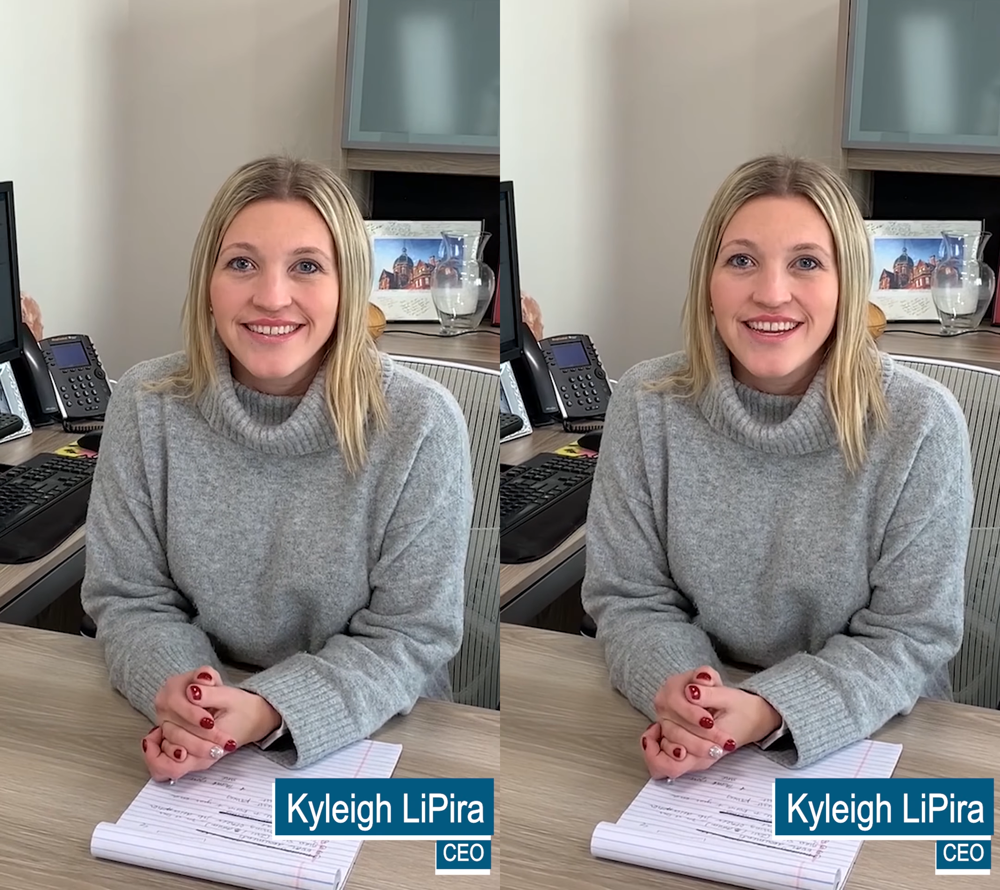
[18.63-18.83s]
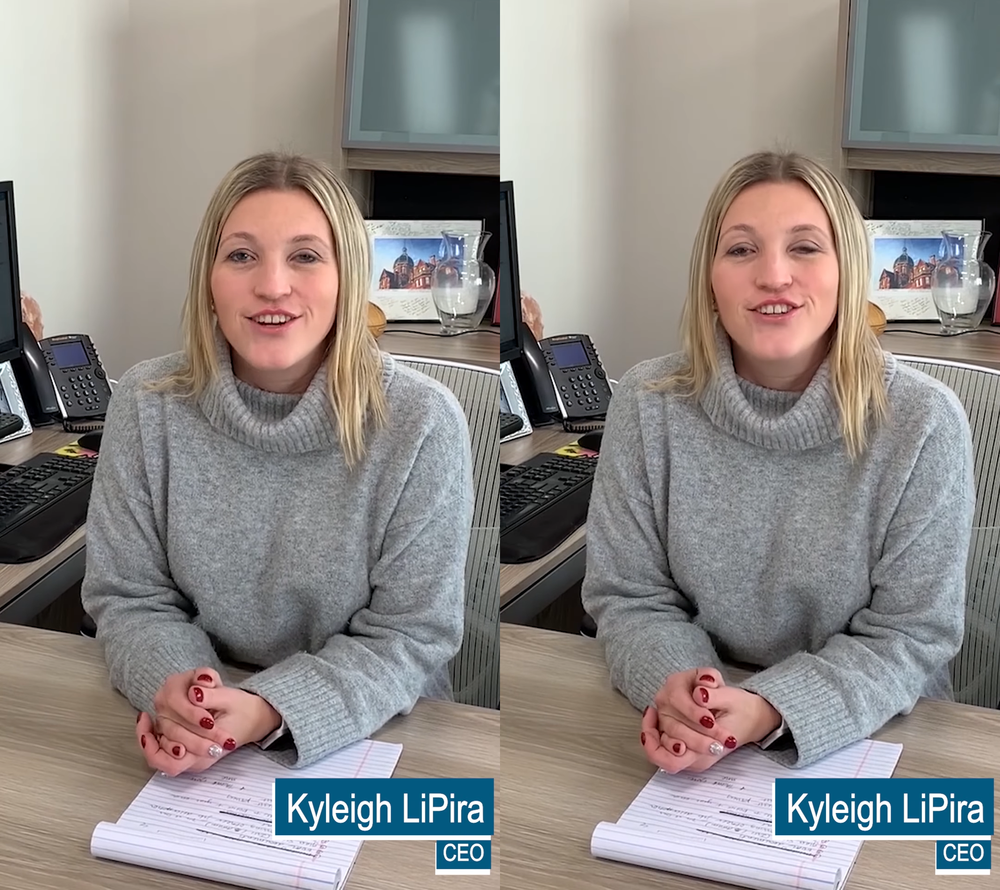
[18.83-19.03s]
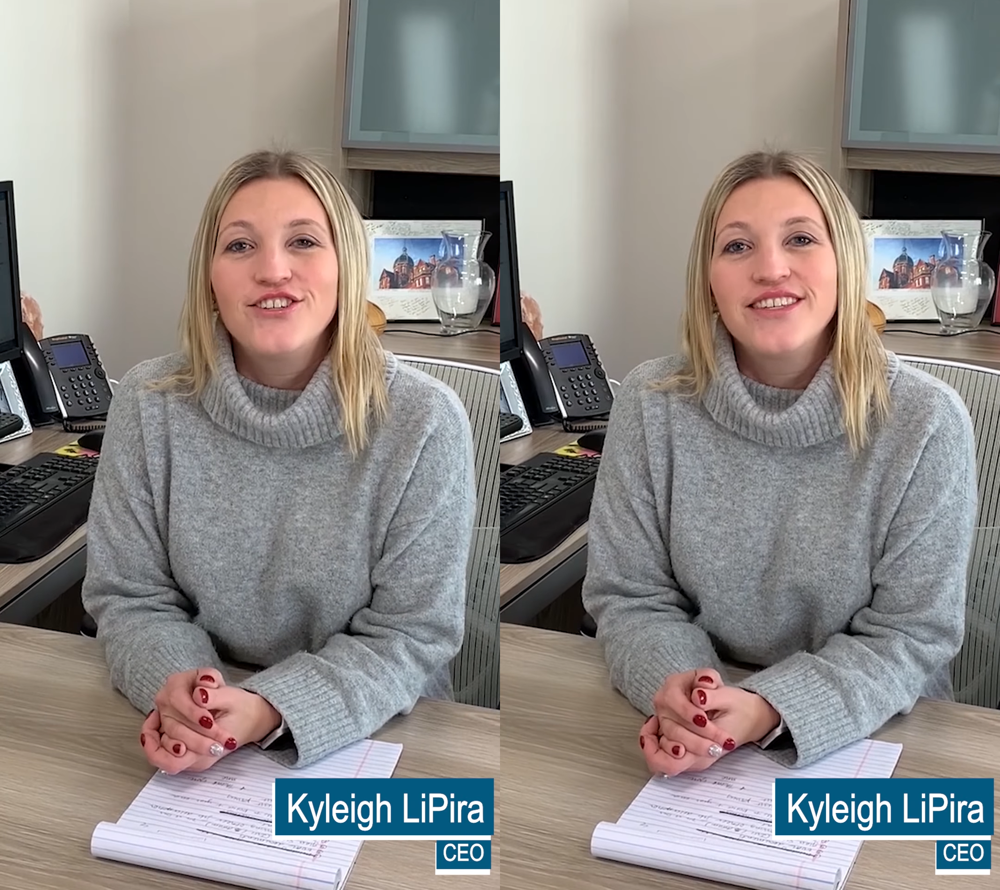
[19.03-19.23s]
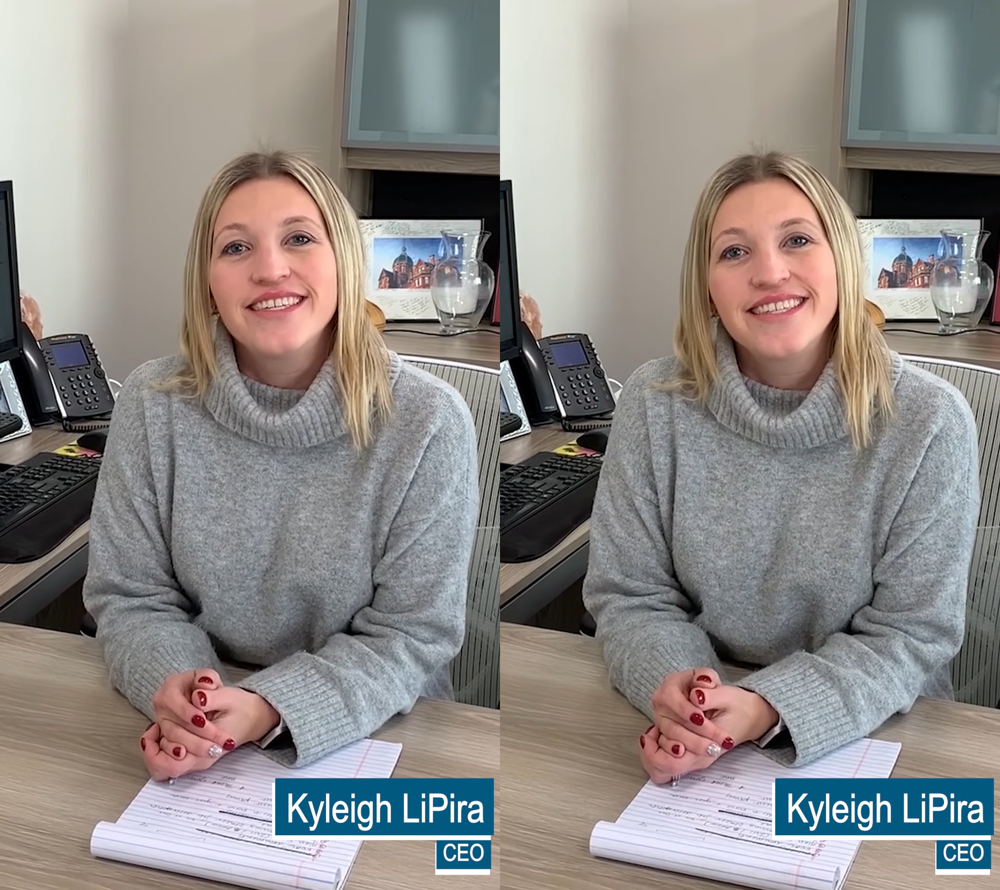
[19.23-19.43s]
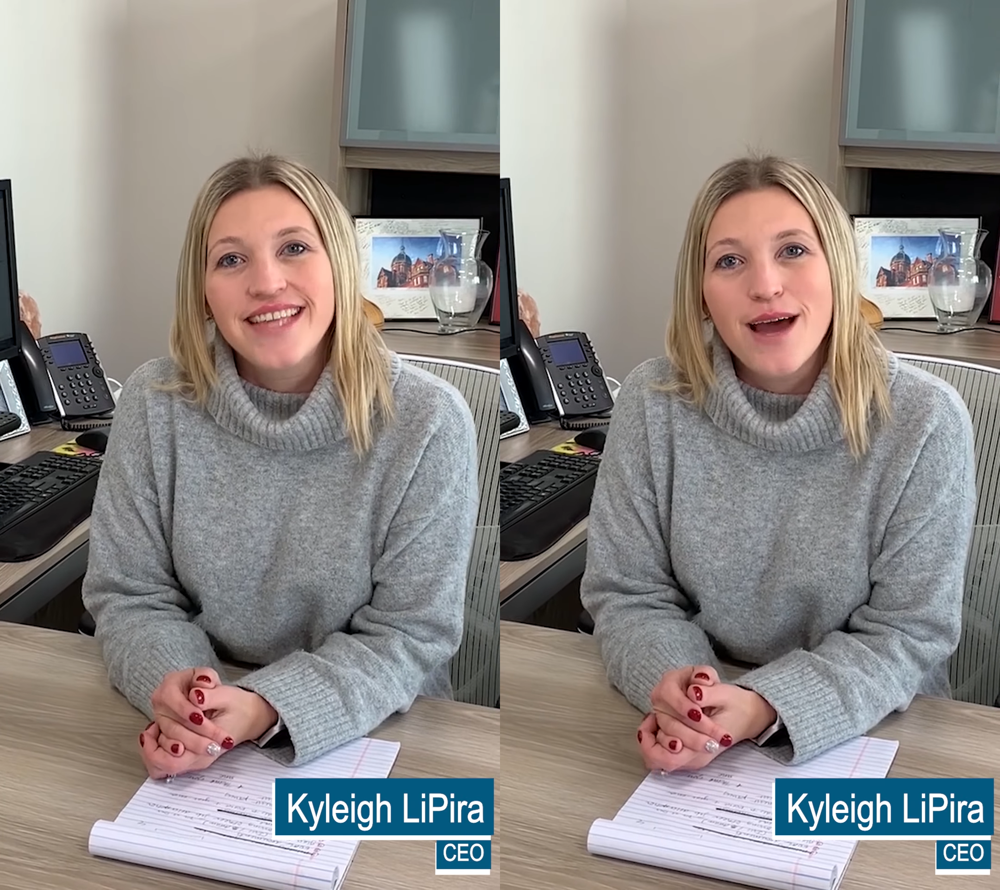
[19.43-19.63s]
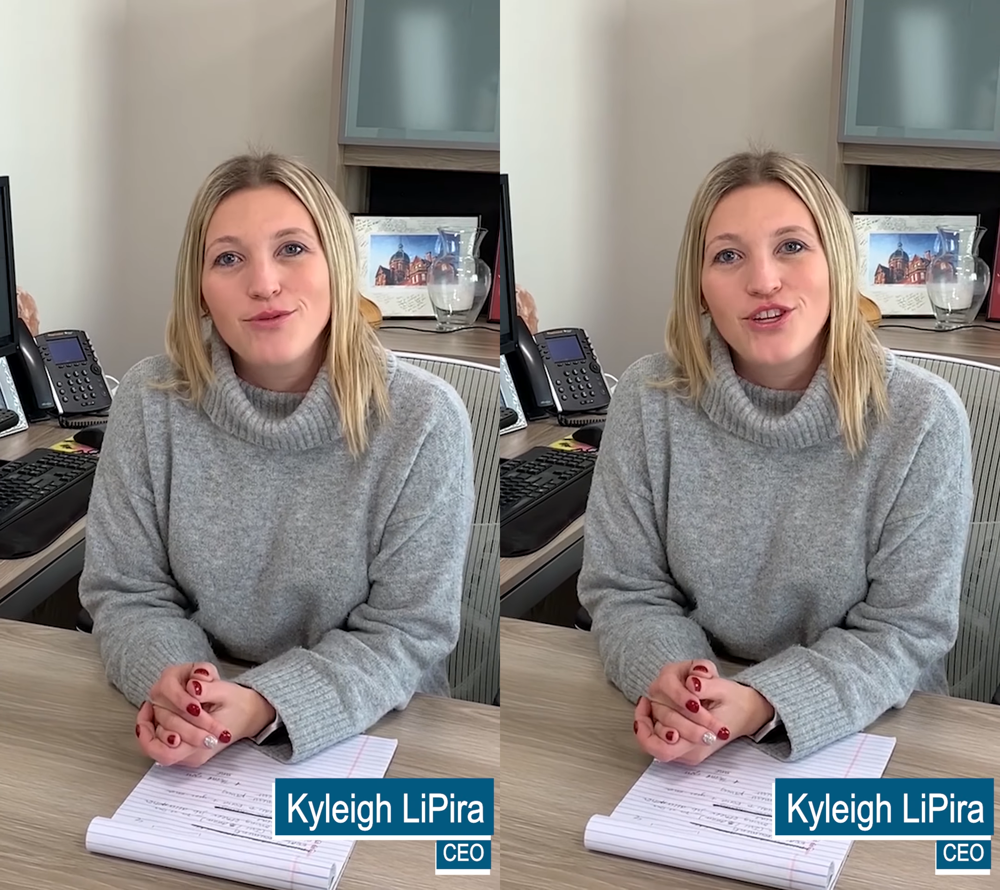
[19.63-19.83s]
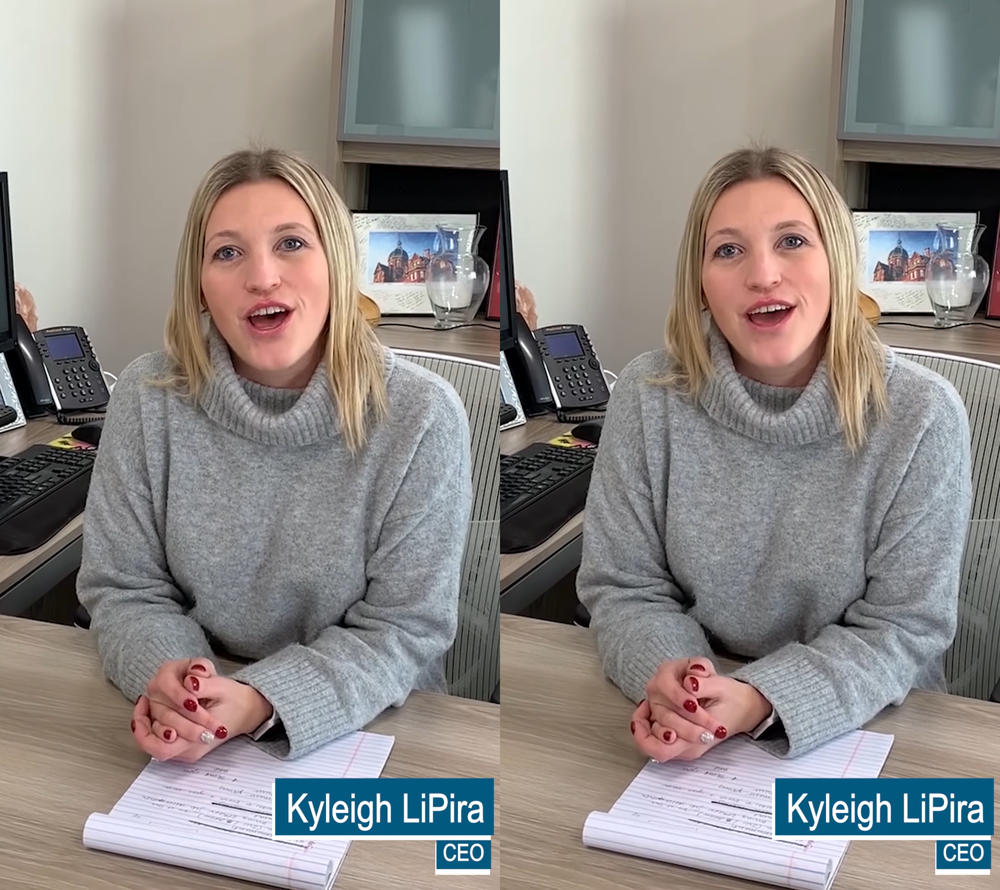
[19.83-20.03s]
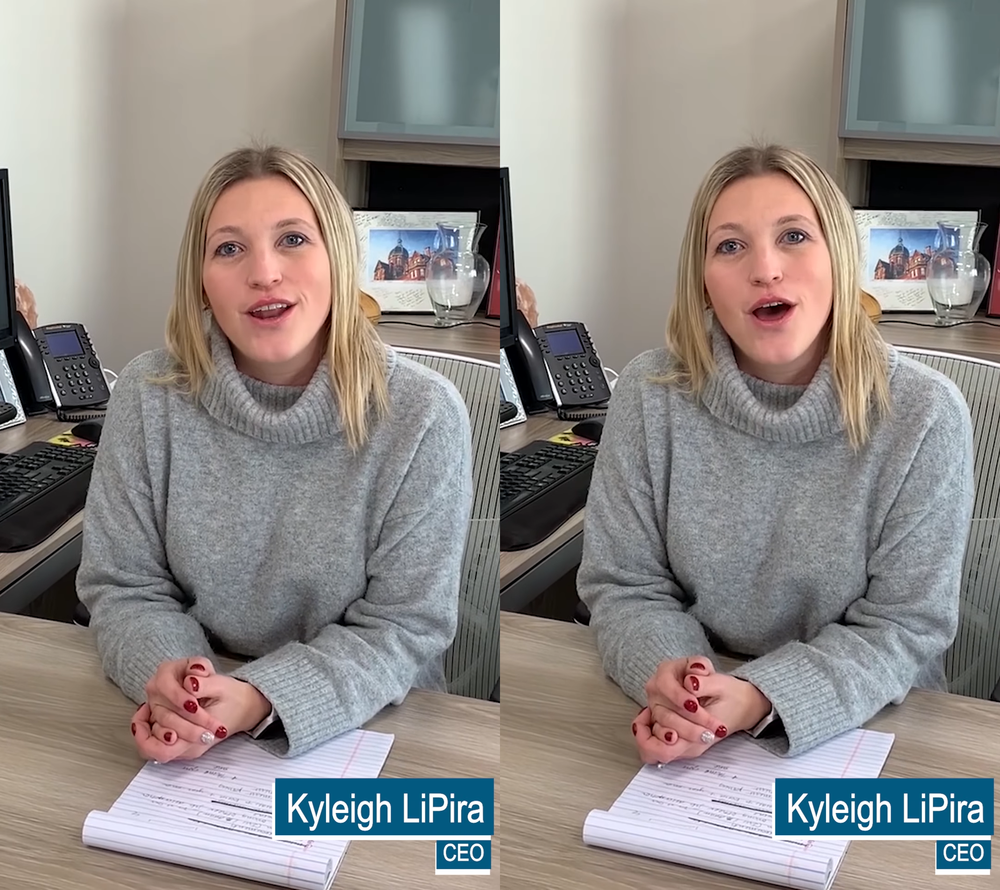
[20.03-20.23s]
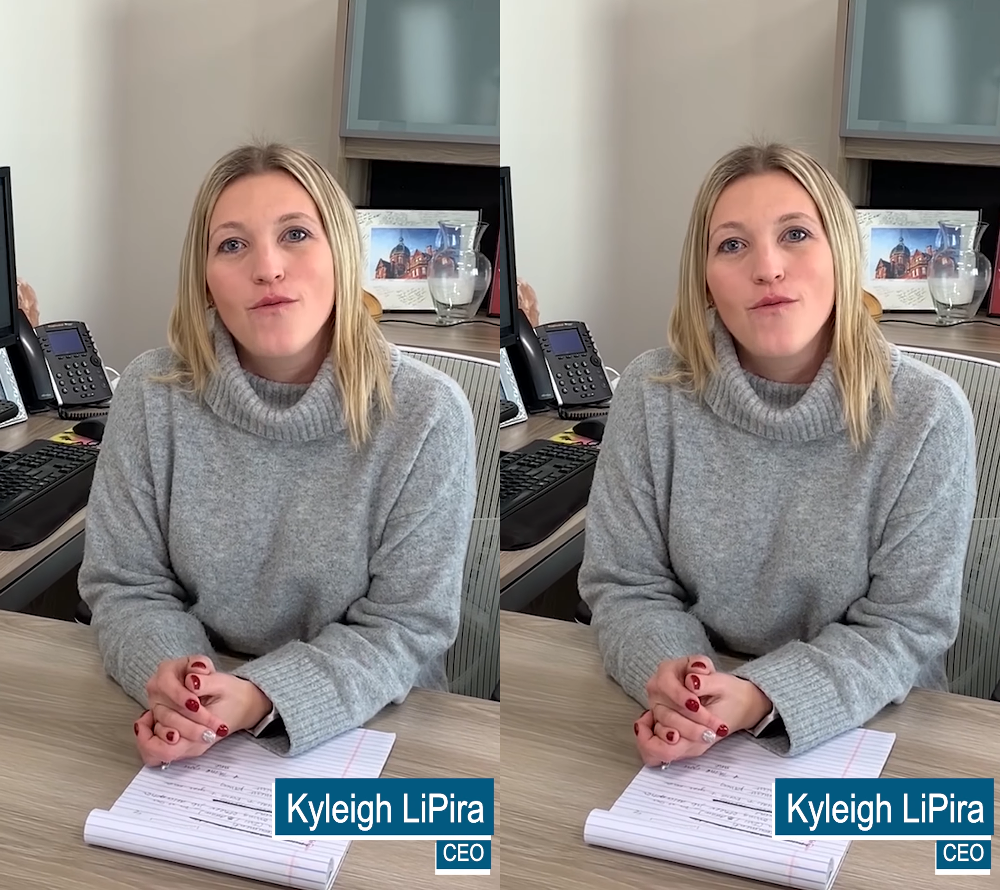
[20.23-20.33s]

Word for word: Here is just a snapshot